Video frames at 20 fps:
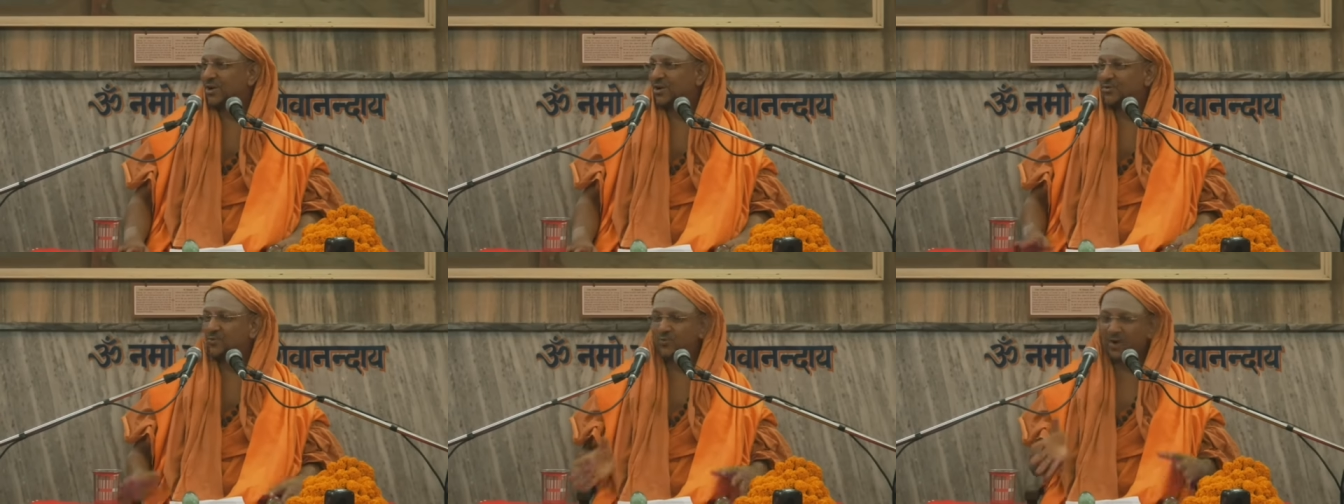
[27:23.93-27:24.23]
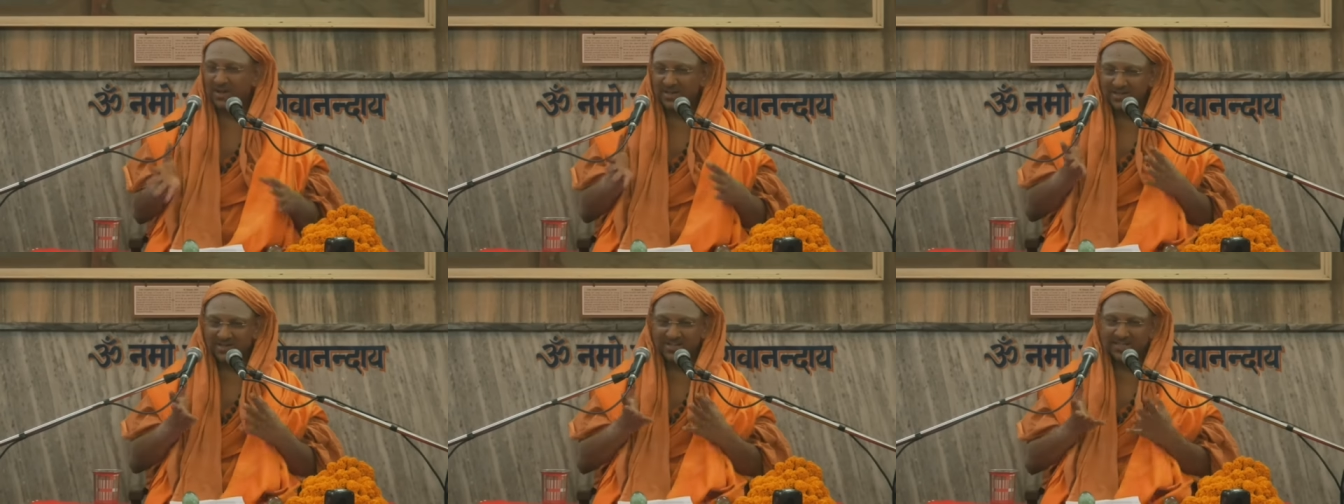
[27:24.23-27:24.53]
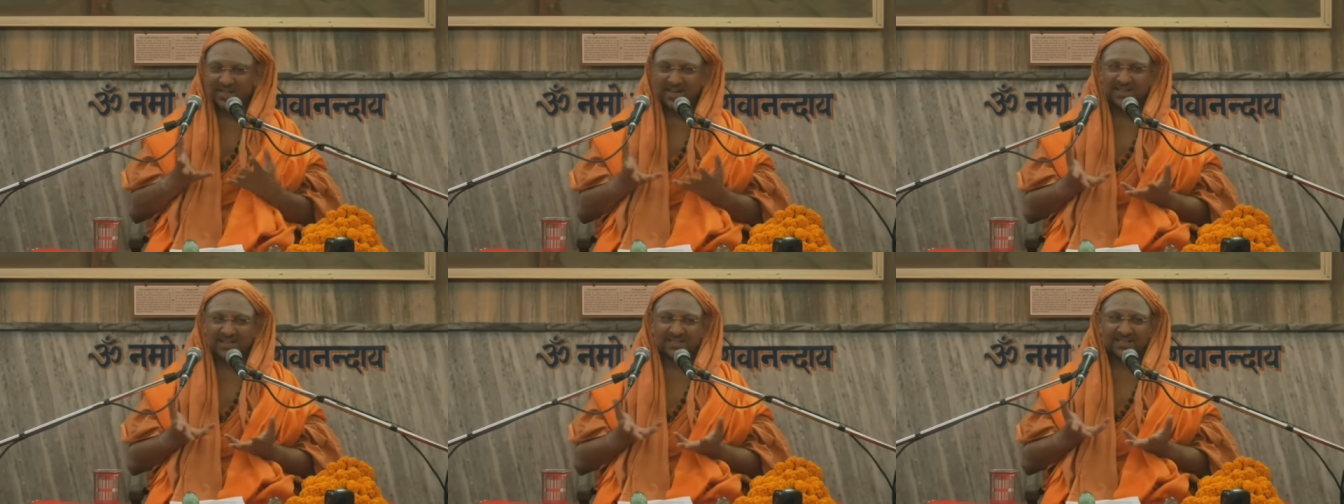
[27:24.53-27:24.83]
On one
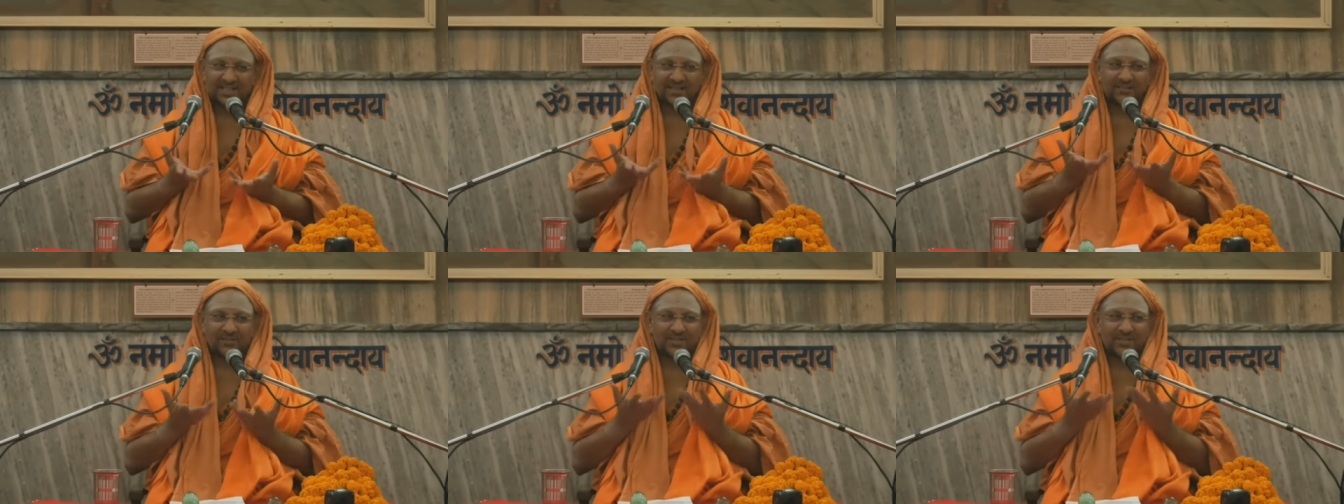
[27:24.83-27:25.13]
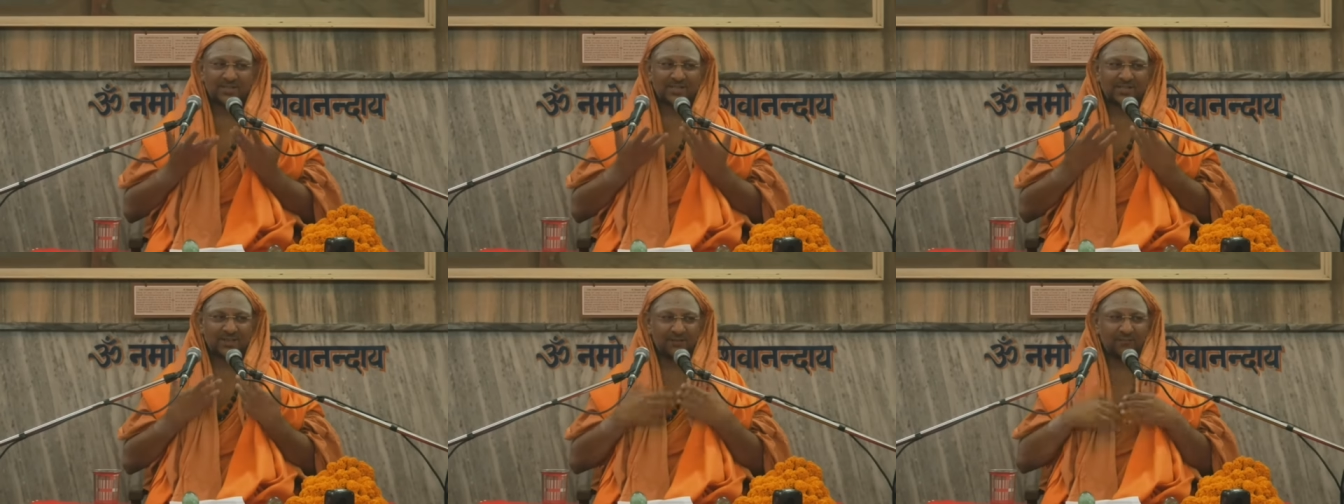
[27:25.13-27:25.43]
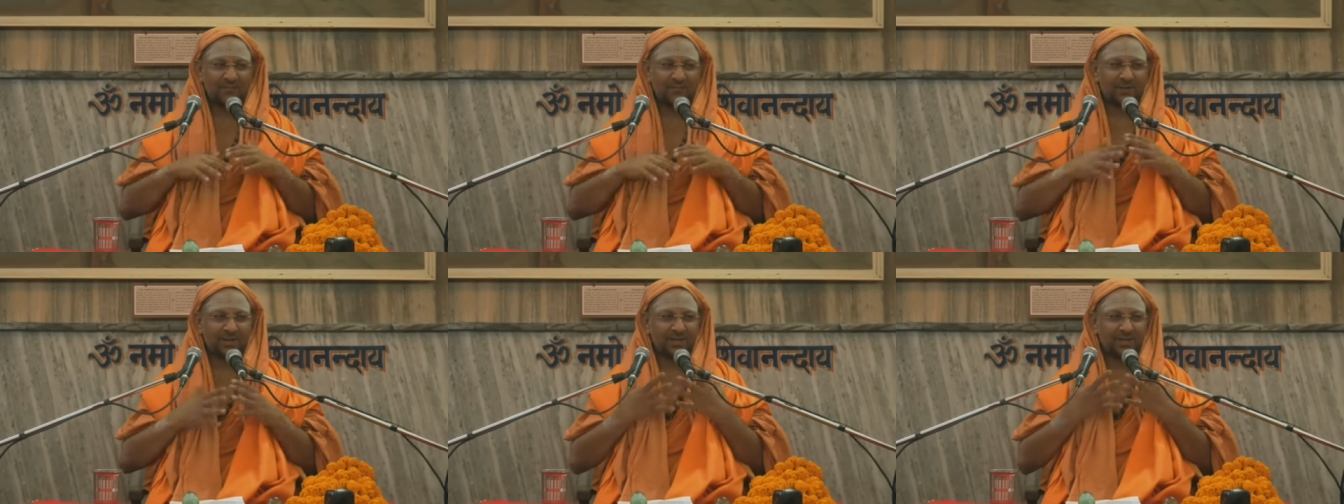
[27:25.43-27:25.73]
side, there was
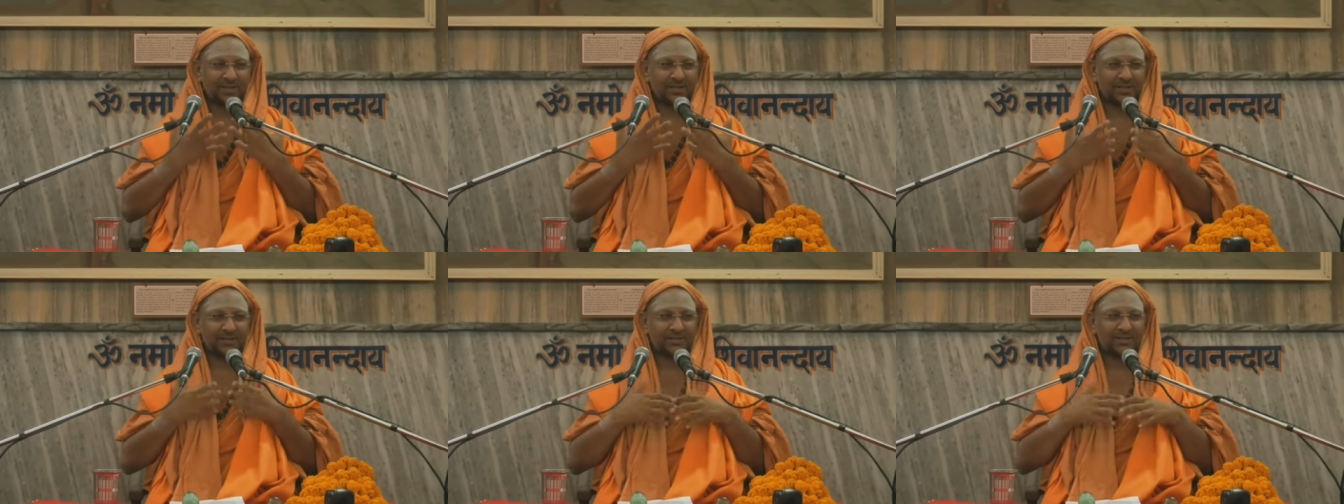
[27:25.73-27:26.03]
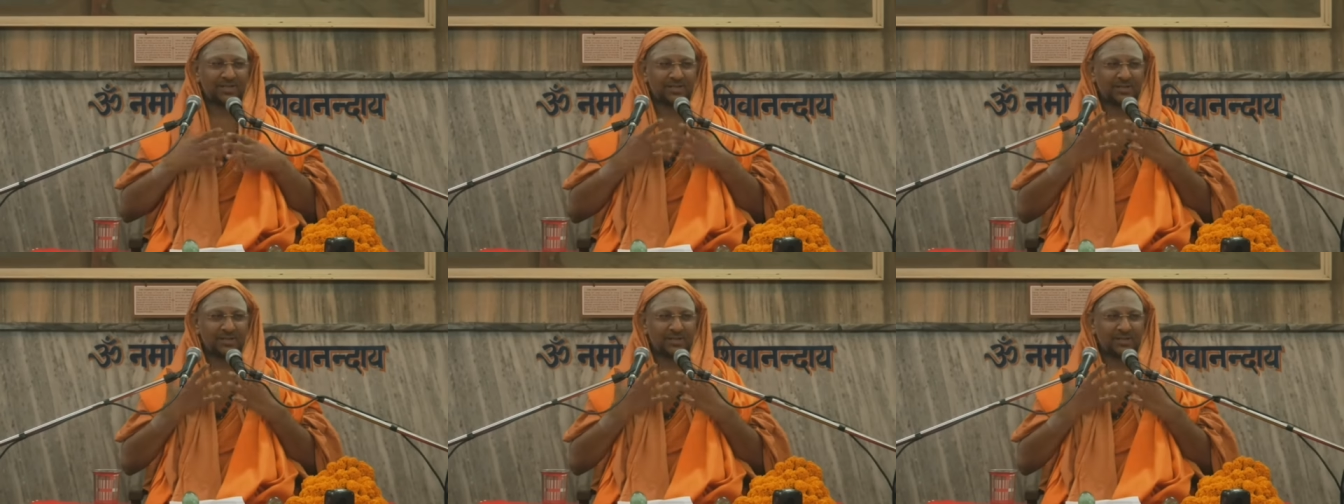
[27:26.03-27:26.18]
suffering,